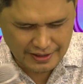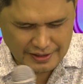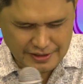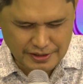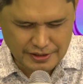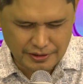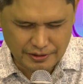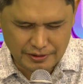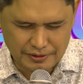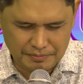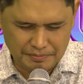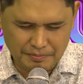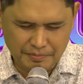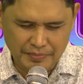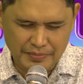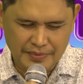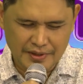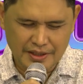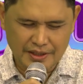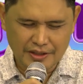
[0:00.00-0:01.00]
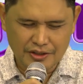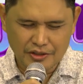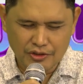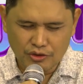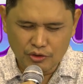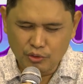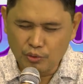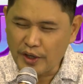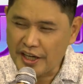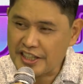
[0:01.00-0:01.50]
So
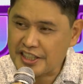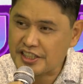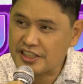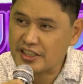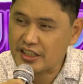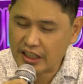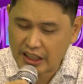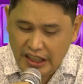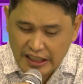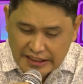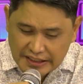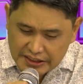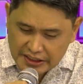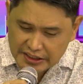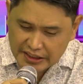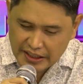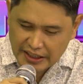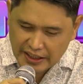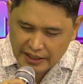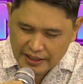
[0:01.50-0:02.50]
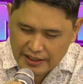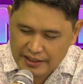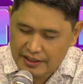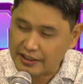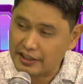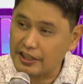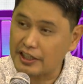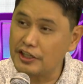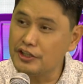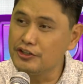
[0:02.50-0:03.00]
which country
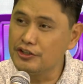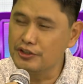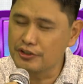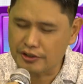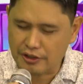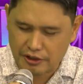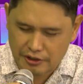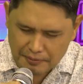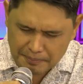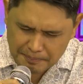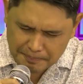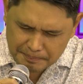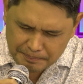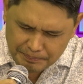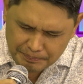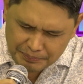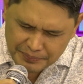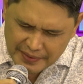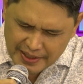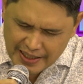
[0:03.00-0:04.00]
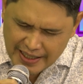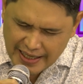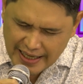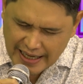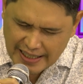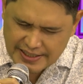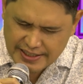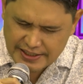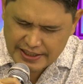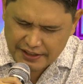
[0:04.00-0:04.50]
in Europe
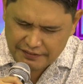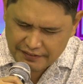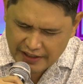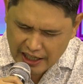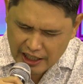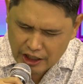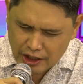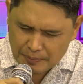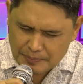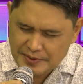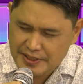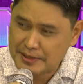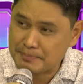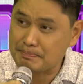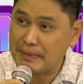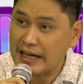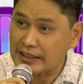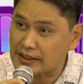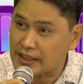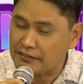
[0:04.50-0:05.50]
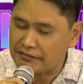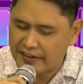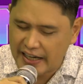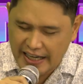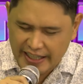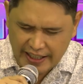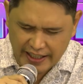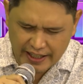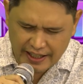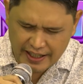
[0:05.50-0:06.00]
has developed
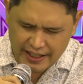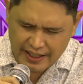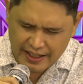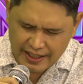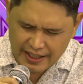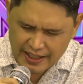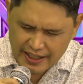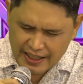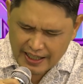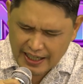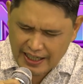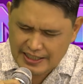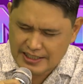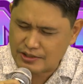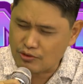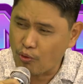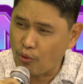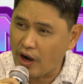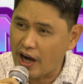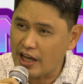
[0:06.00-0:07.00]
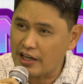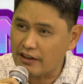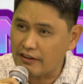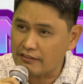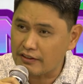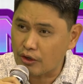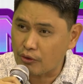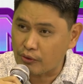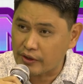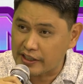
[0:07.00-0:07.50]
Spotify as one of
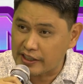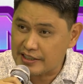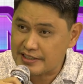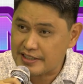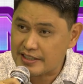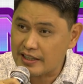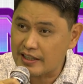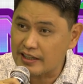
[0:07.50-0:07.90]
the world's